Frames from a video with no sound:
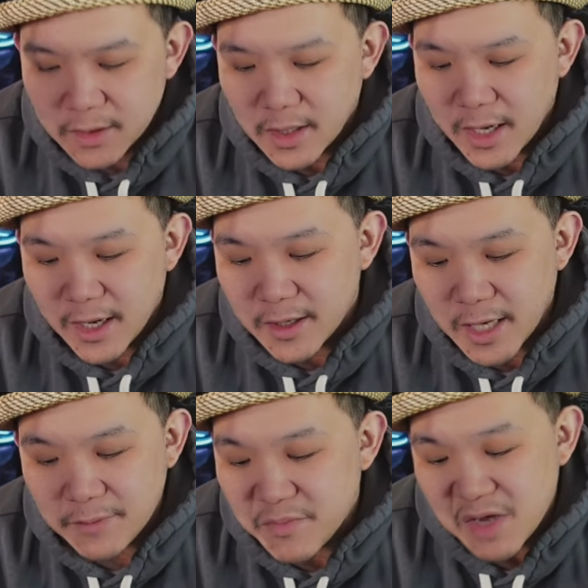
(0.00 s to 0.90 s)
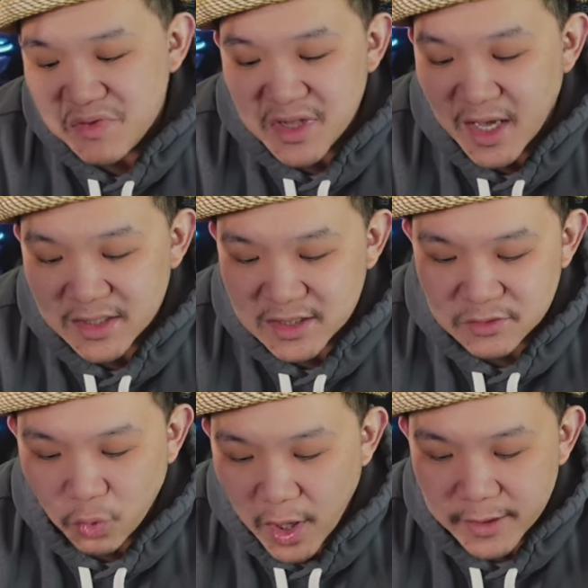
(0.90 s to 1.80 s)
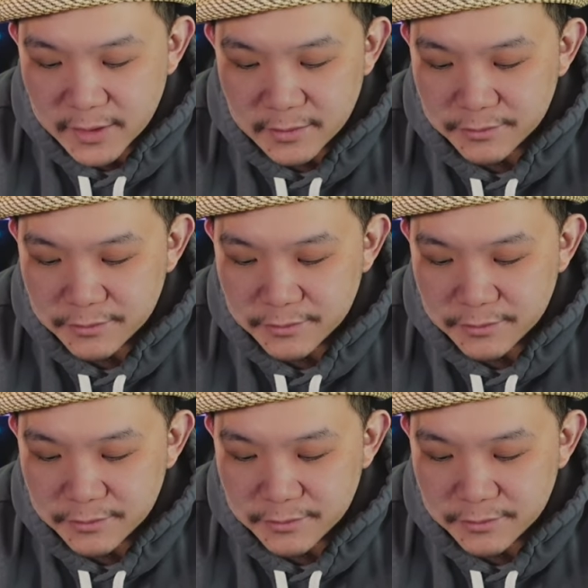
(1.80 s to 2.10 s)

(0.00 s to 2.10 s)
And maybe that's what